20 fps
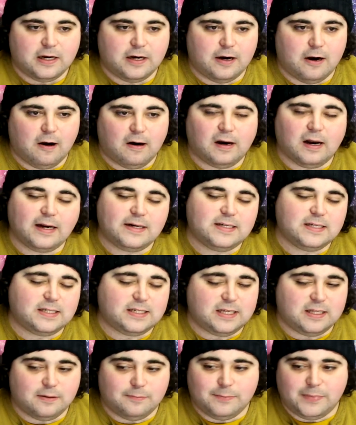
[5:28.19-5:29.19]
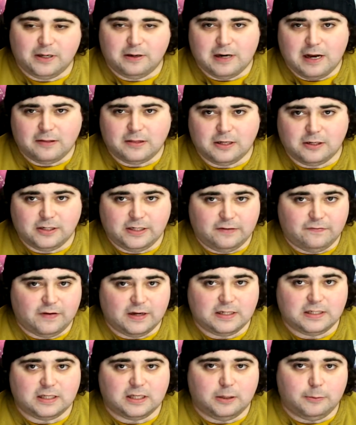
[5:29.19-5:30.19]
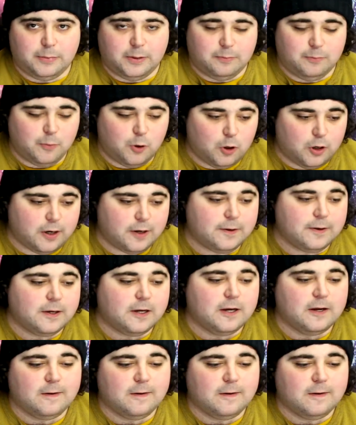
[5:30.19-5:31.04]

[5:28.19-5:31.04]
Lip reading: I'd like to see them build out their defense a little bit more.